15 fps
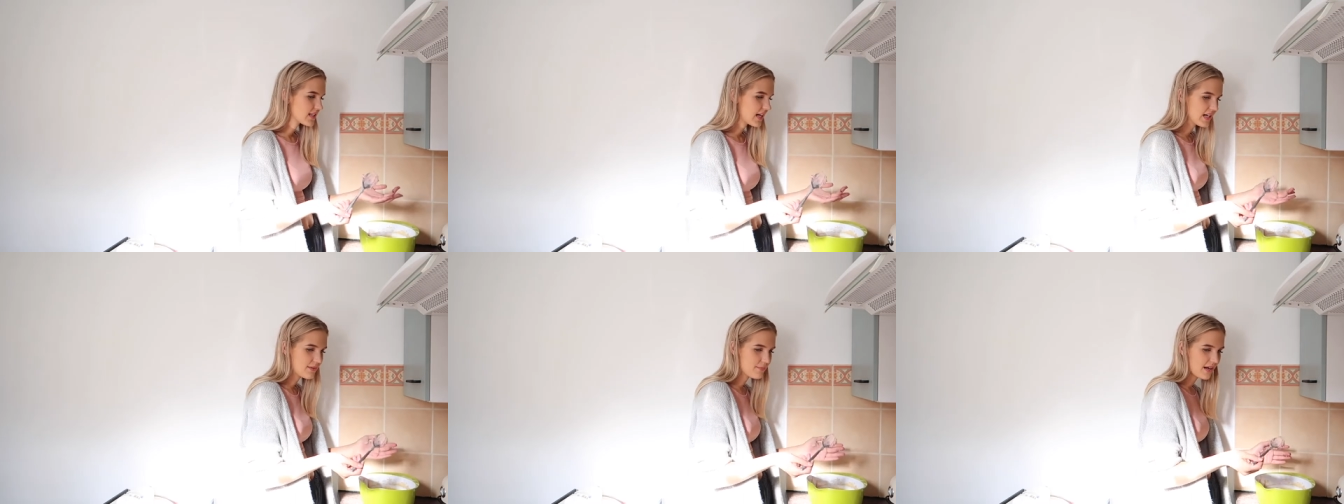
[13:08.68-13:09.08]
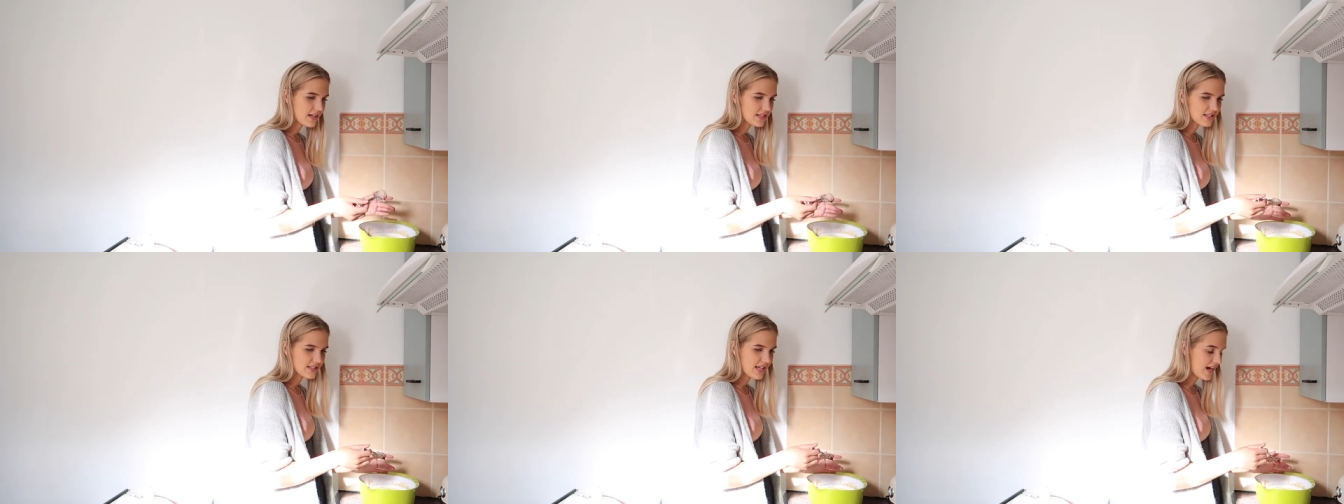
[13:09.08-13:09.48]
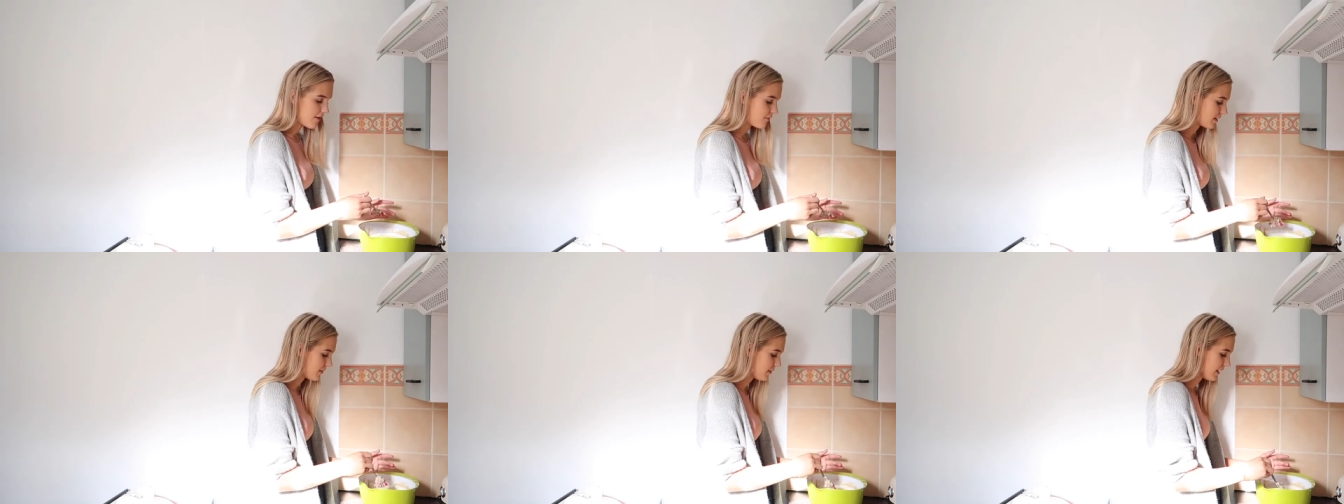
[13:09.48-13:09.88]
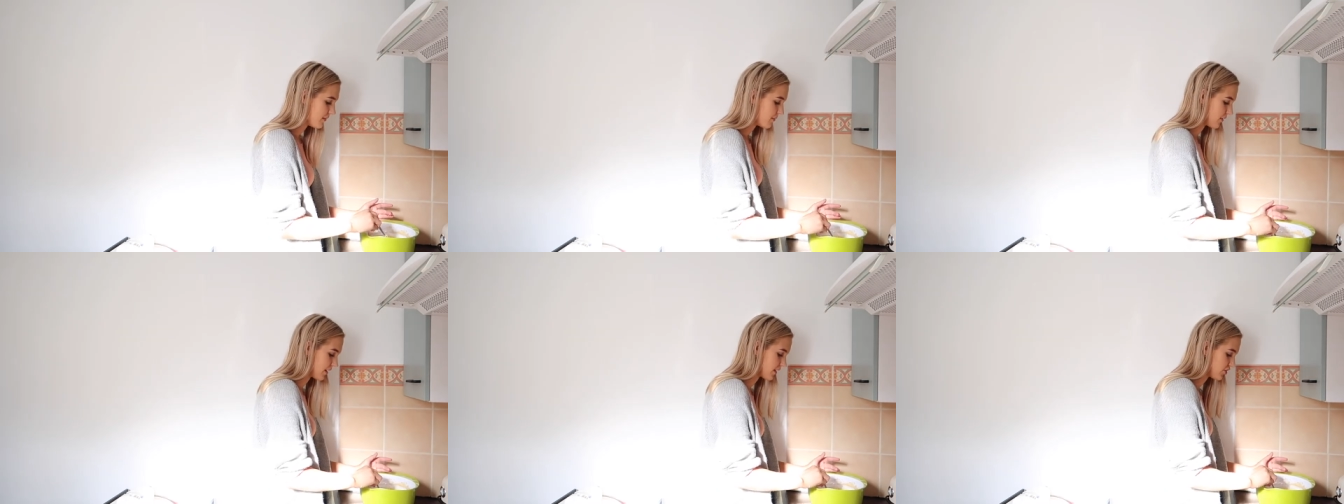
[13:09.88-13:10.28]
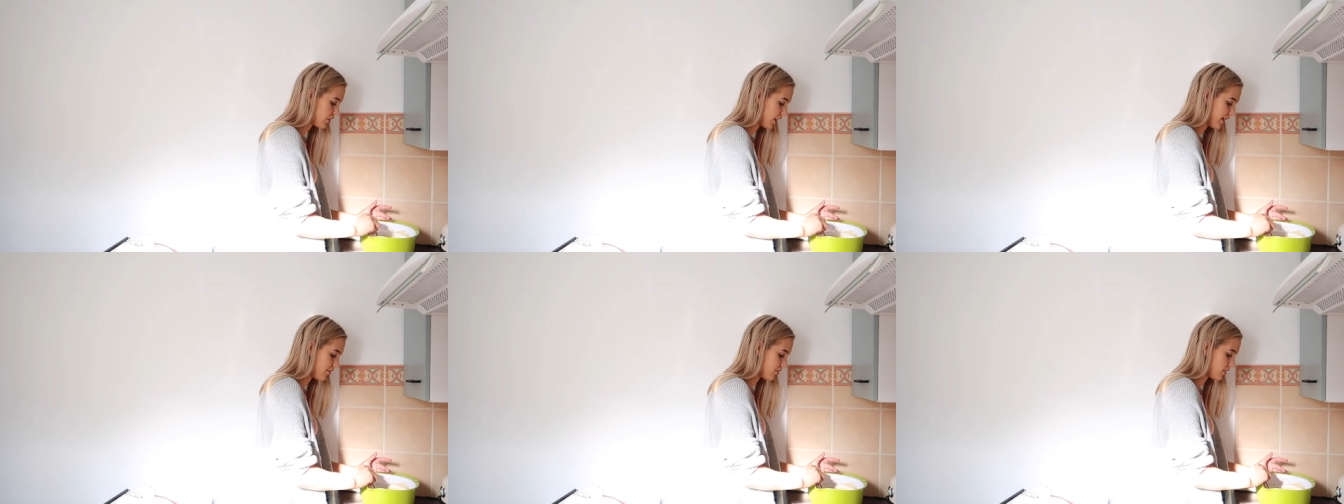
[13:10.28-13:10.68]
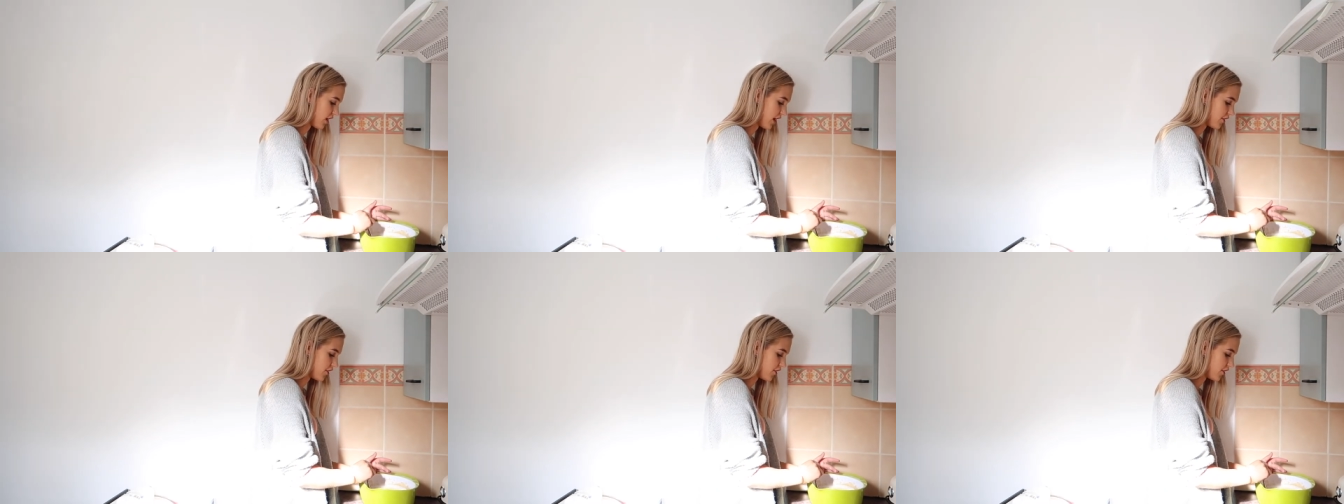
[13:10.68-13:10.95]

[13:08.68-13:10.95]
a daily basis, how many people exchange like